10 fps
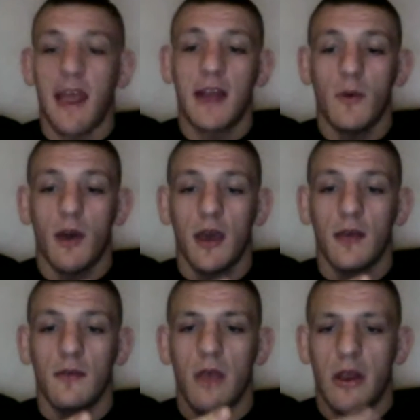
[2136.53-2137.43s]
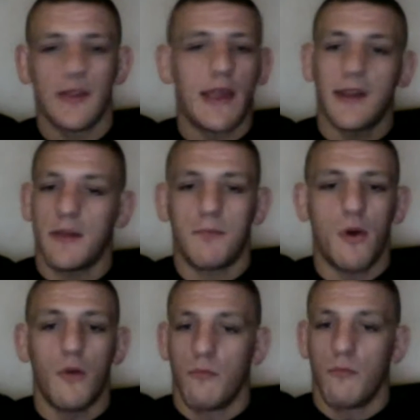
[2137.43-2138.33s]
it anyway, and it landed.
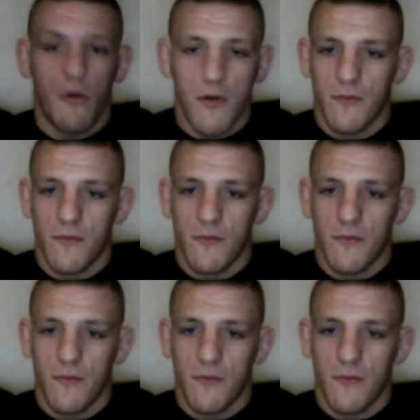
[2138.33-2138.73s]
Boom, boom, boom.